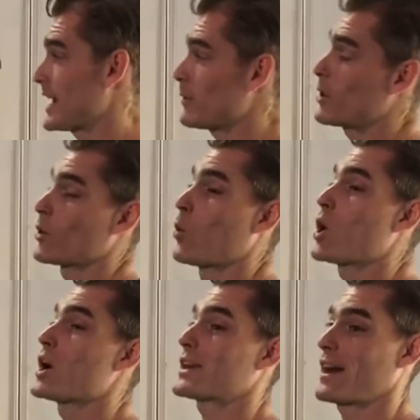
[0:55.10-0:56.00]
Today we've
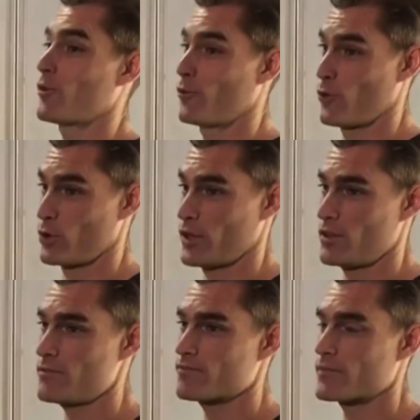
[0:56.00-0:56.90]
got a workout for
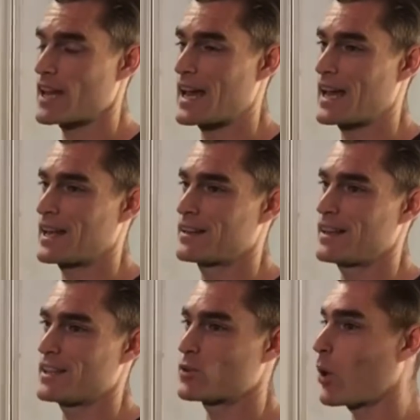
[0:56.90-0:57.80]
you.
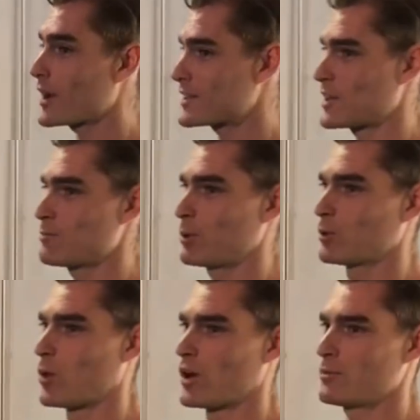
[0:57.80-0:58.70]
And it's quite a
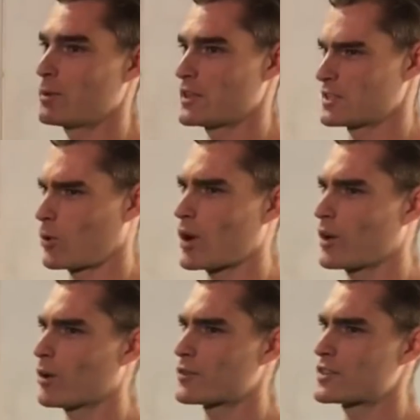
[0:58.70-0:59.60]
simple one, but there's
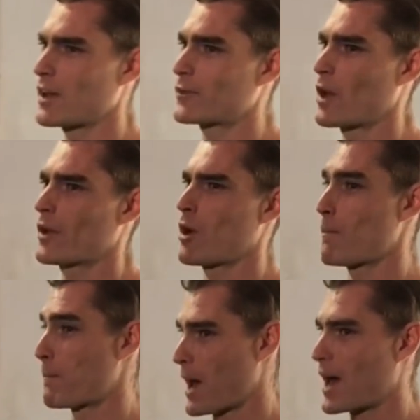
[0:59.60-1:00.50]
quite a lot of stuff going on